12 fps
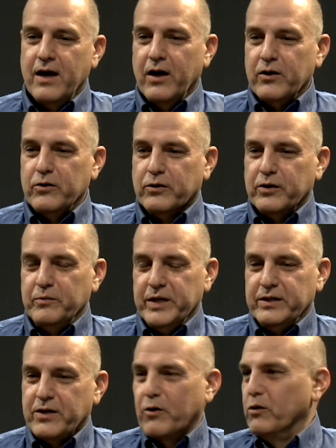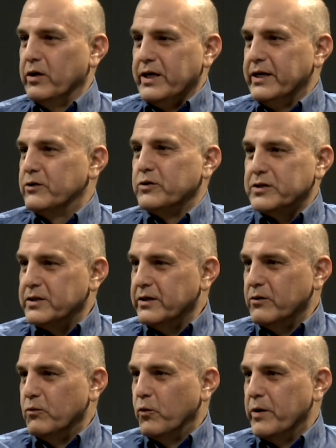You could be totally interested
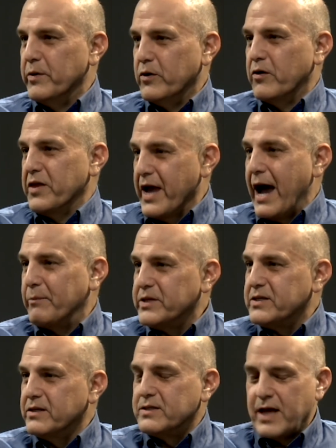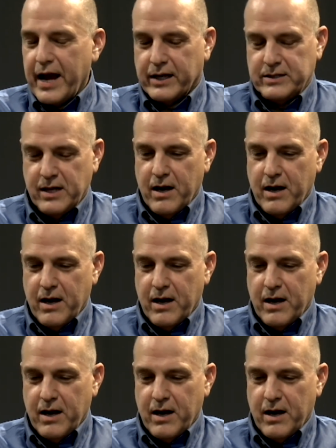in women or the opposite sex,